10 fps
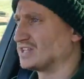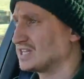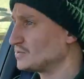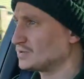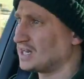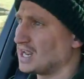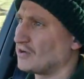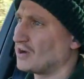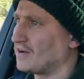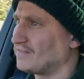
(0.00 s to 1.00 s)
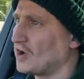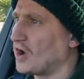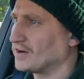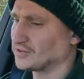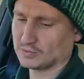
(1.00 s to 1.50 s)
I think it was a near enough
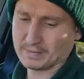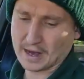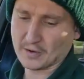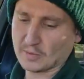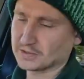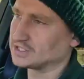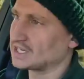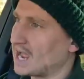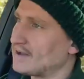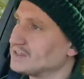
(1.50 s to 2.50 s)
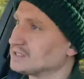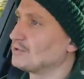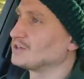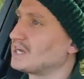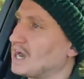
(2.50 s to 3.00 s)
£900 option to have this
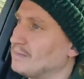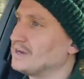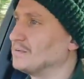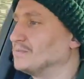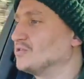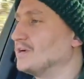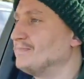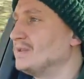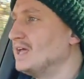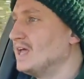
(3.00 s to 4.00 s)
brushed aluminium trim.